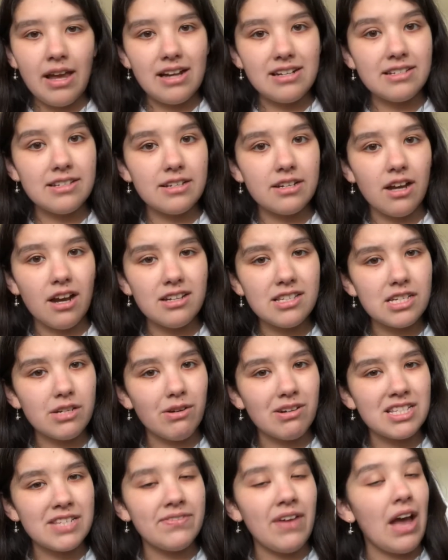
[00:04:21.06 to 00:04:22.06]
It is a
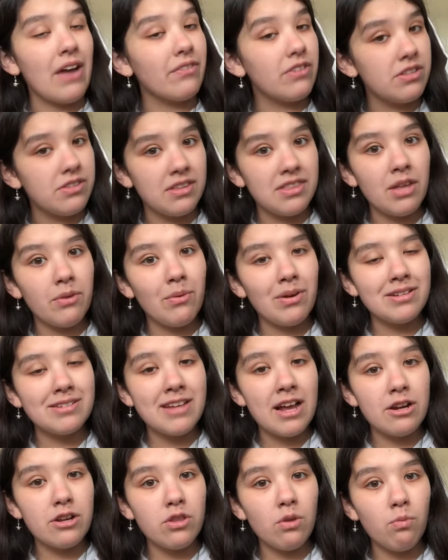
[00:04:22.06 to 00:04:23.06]
consequence of everything that went
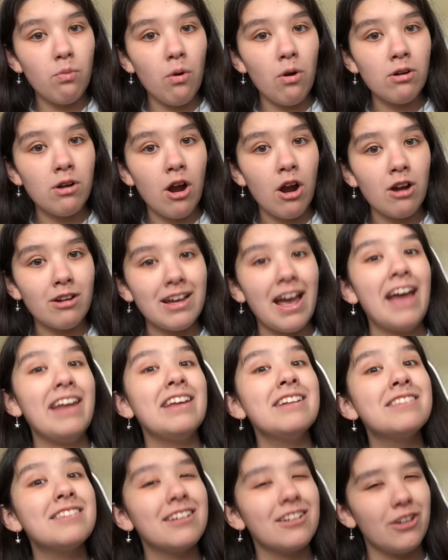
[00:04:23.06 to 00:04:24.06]
down in the war arc, and
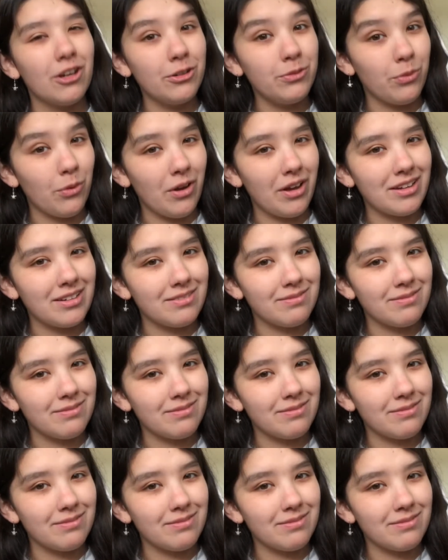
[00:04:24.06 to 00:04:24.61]
it's a good one.